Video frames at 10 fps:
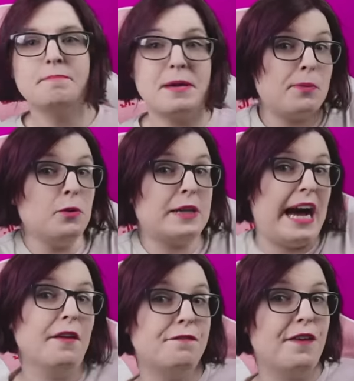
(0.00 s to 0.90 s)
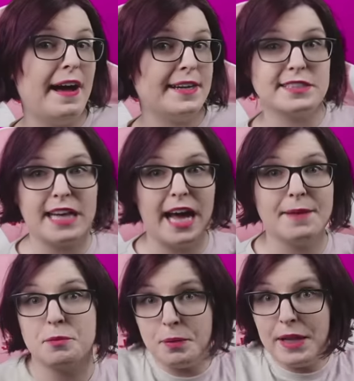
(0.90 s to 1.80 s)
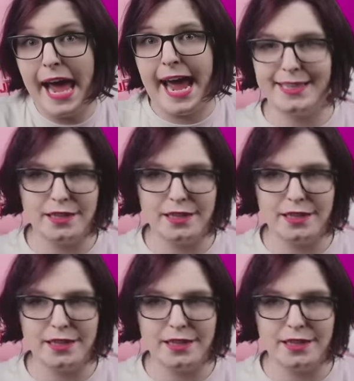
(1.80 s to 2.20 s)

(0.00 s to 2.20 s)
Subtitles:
People can't find time to play.